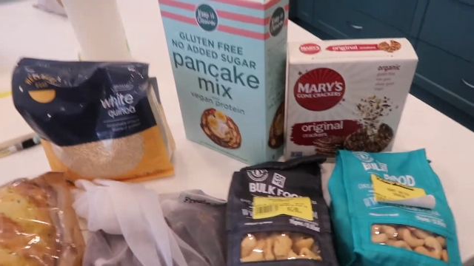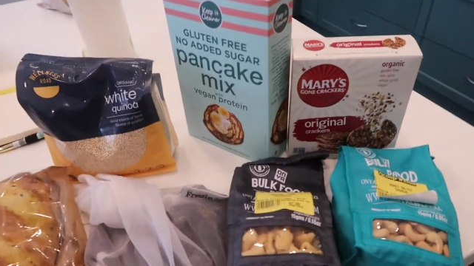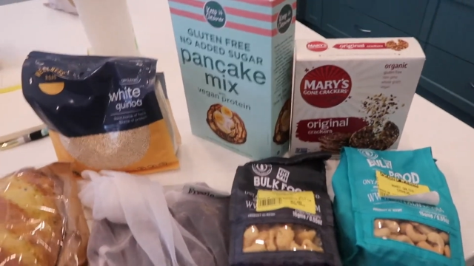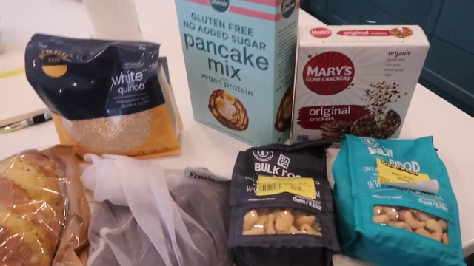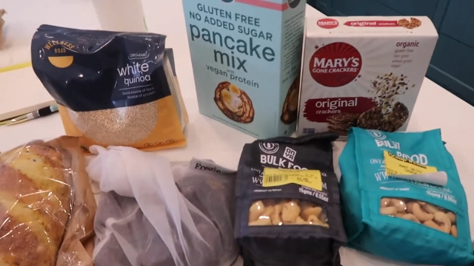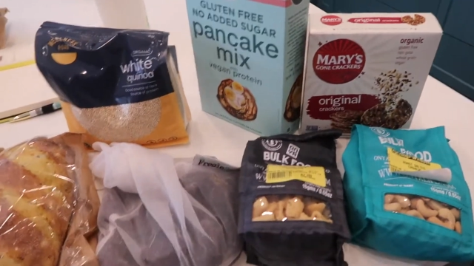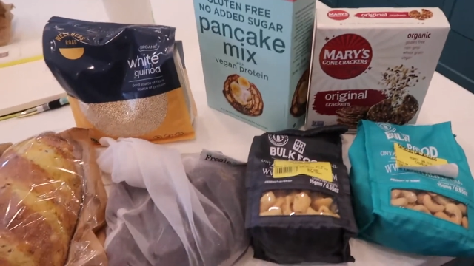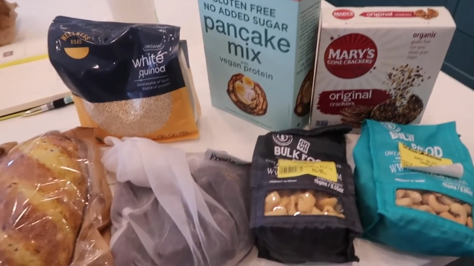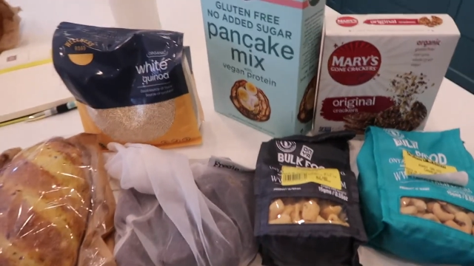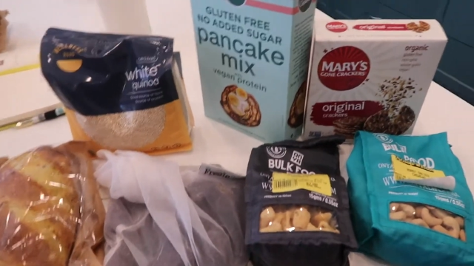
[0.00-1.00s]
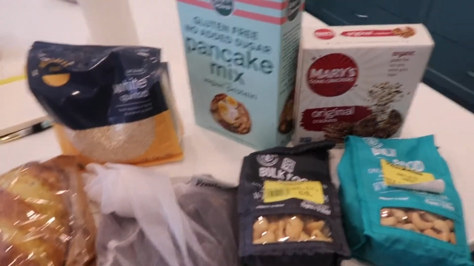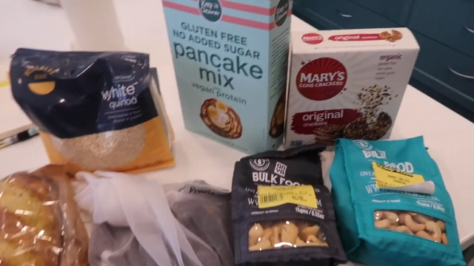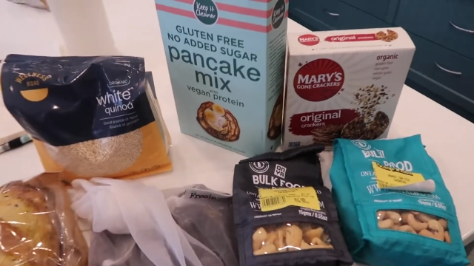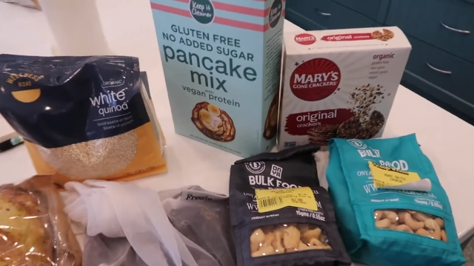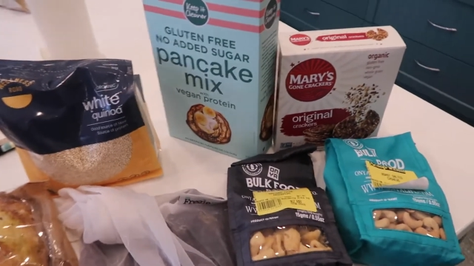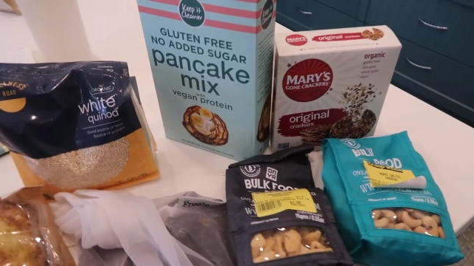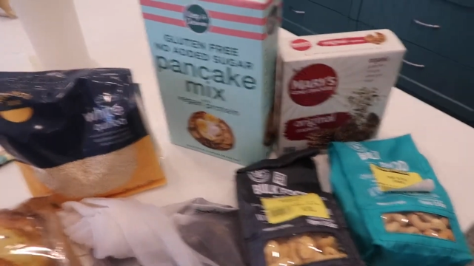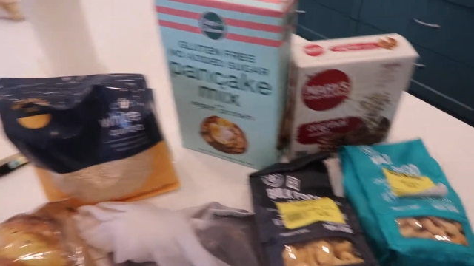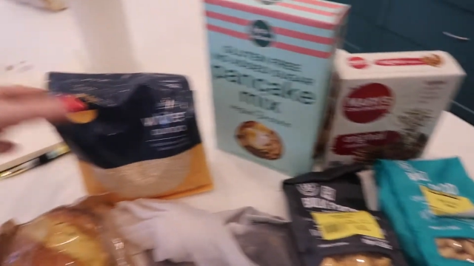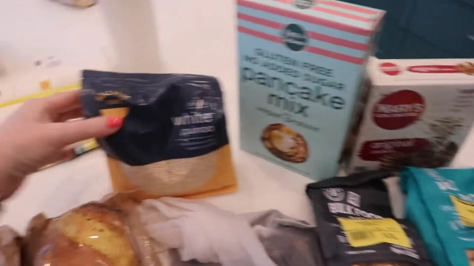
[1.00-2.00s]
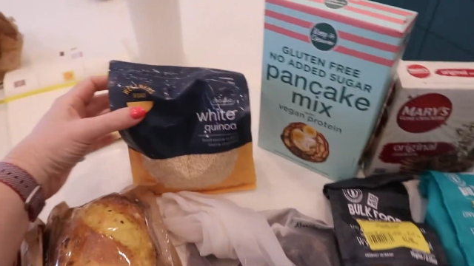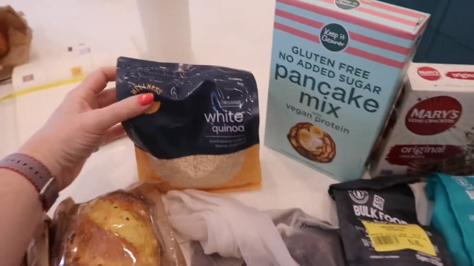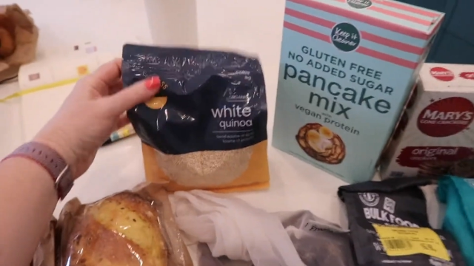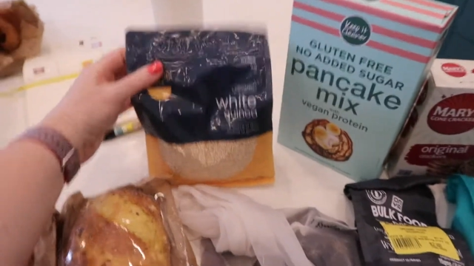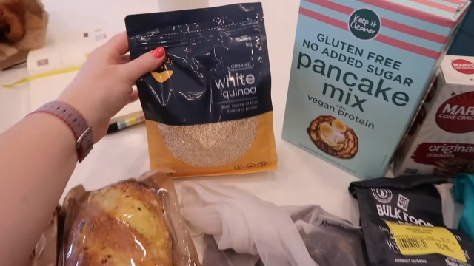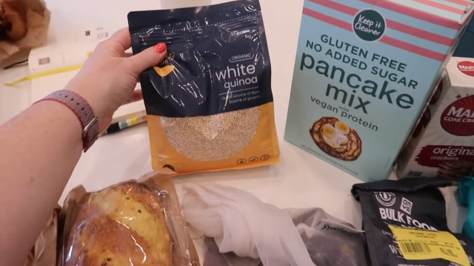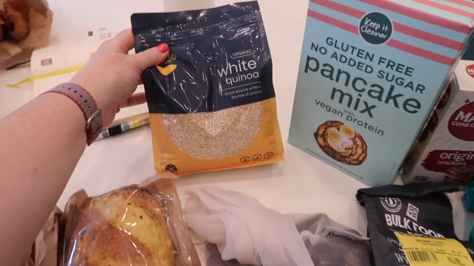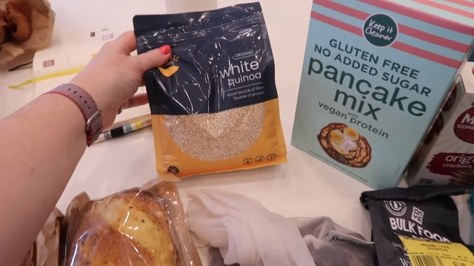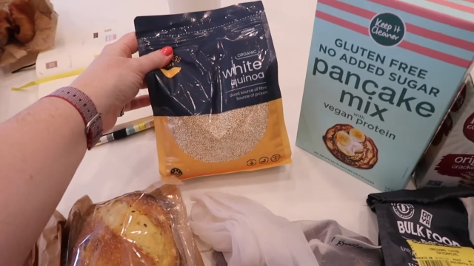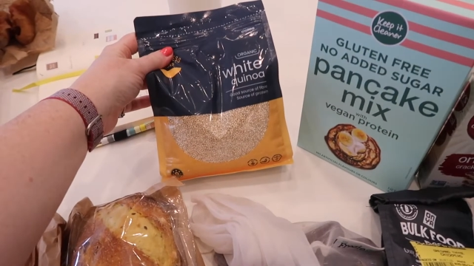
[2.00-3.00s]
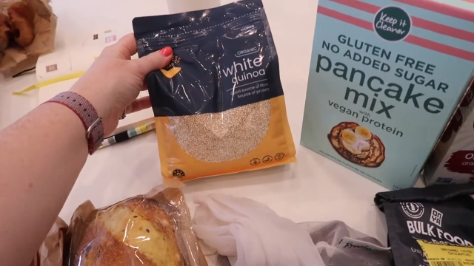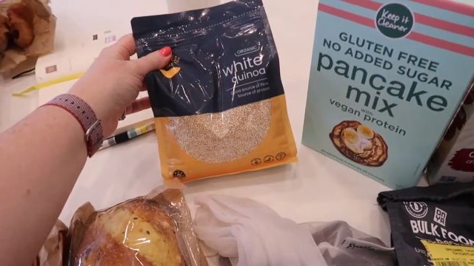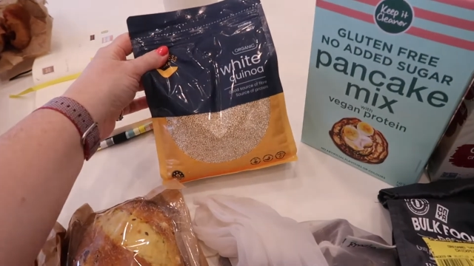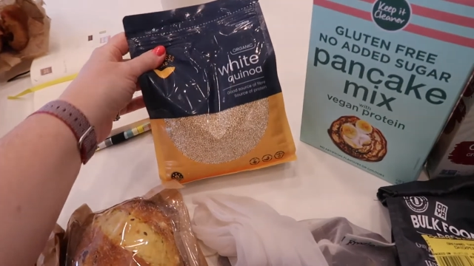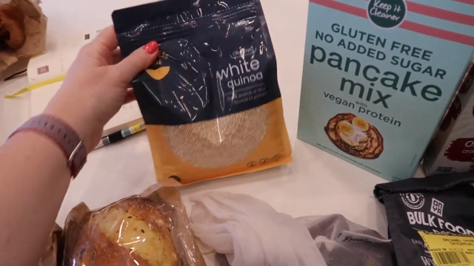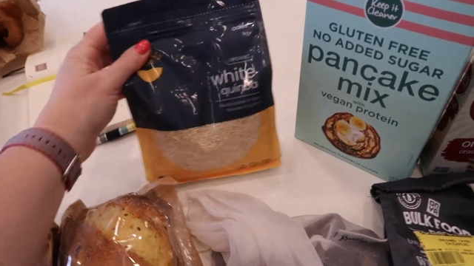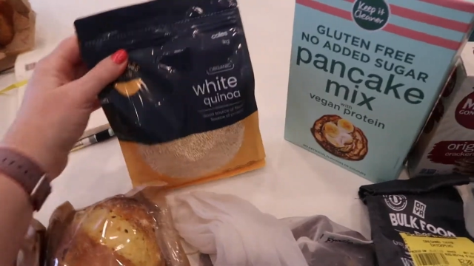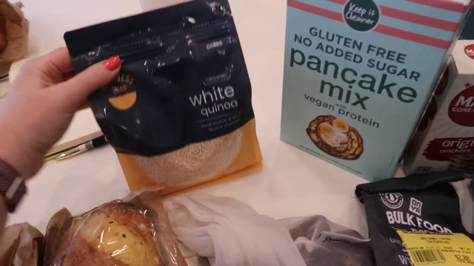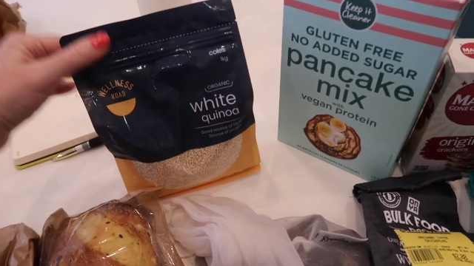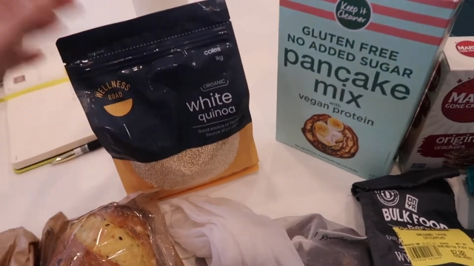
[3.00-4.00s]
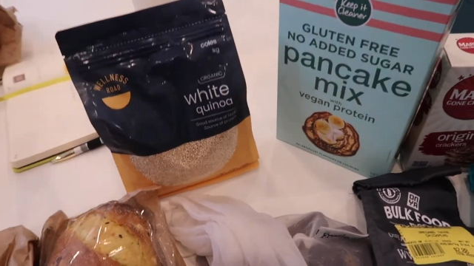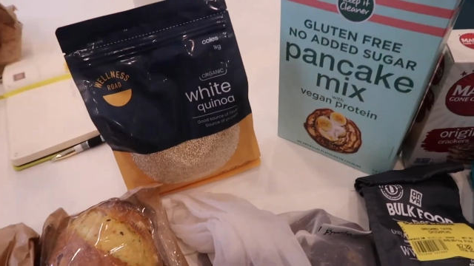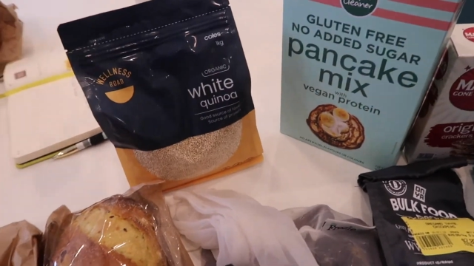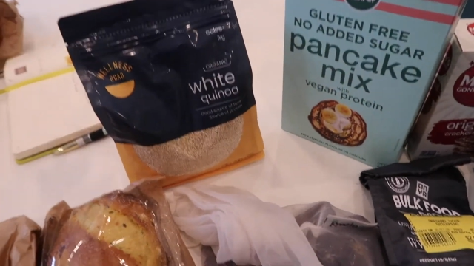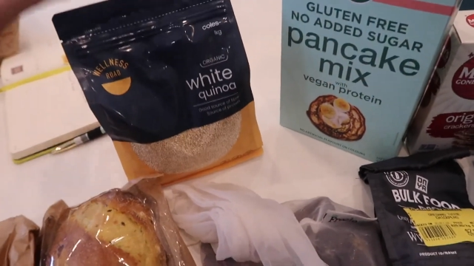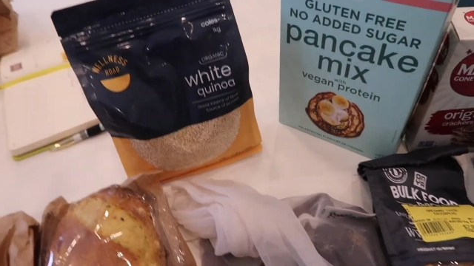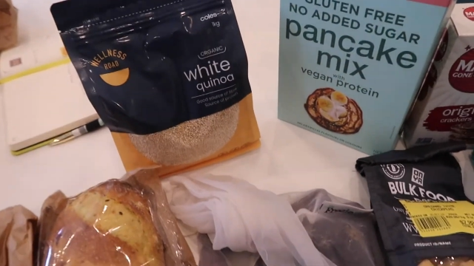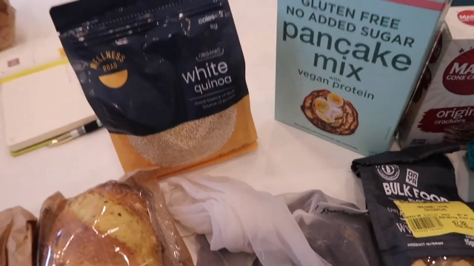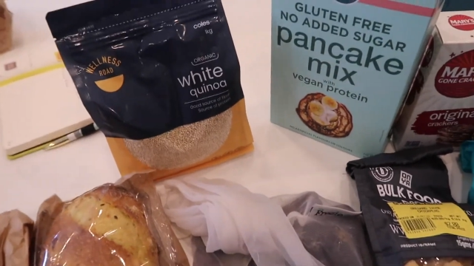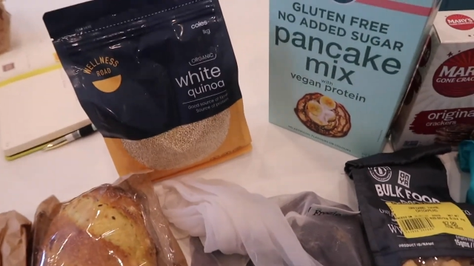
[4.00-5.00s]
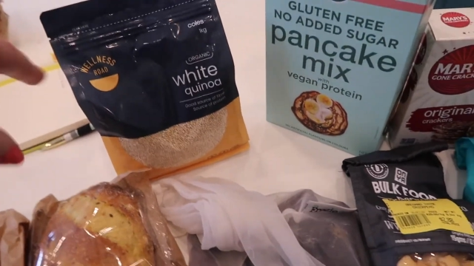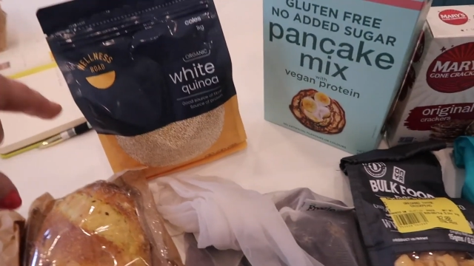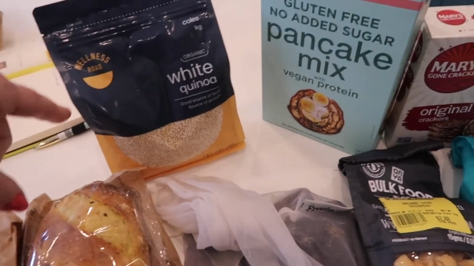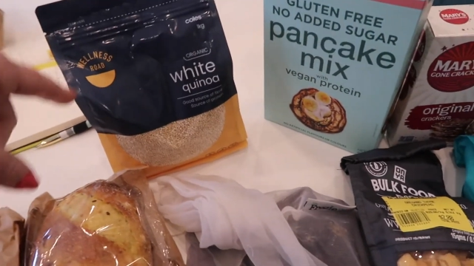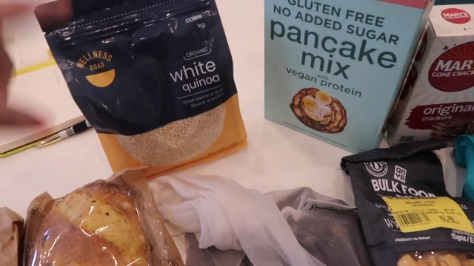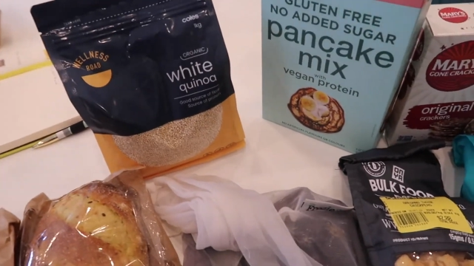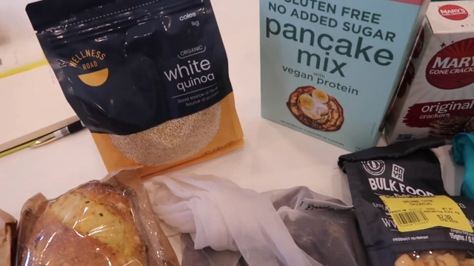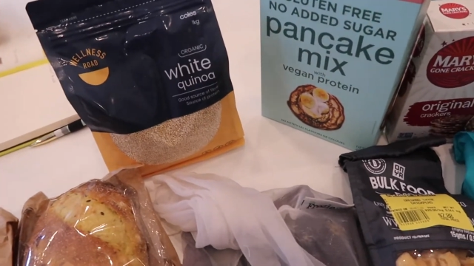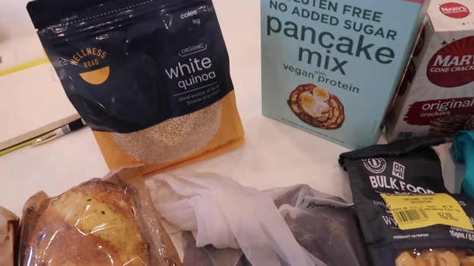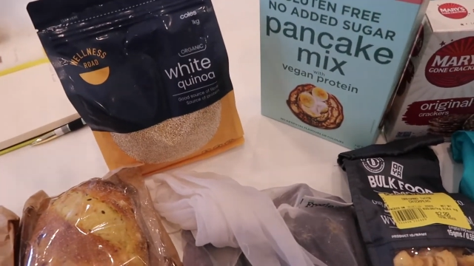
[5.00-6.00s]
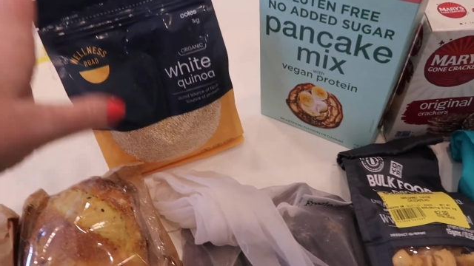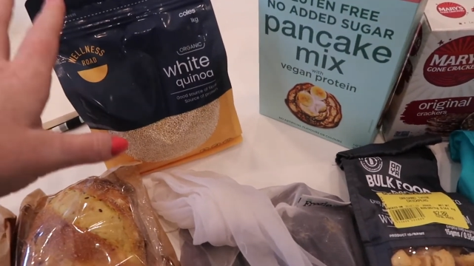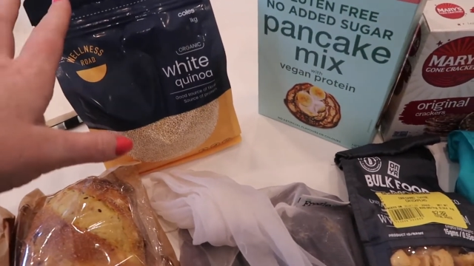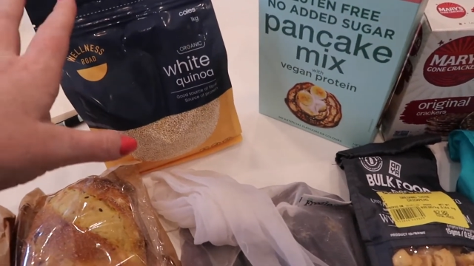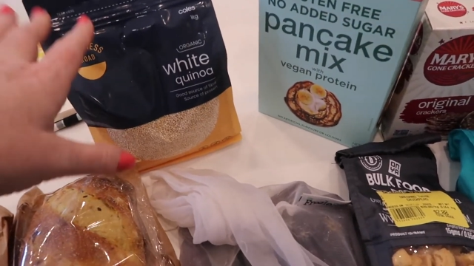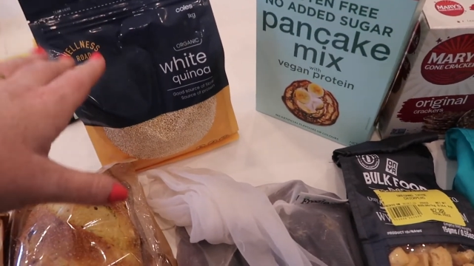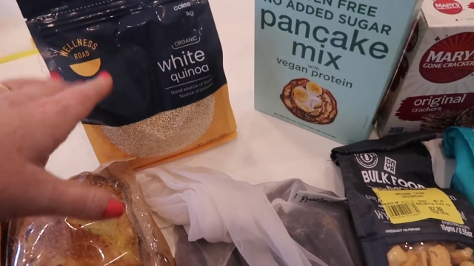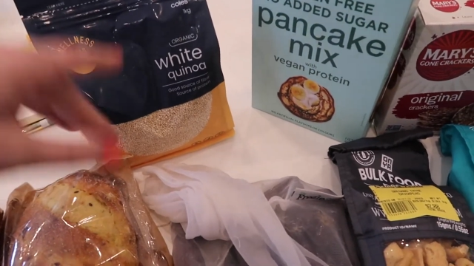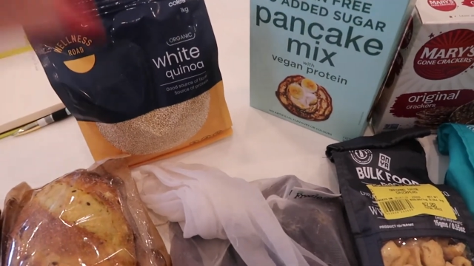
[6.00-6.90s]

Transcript: (no speaker visible)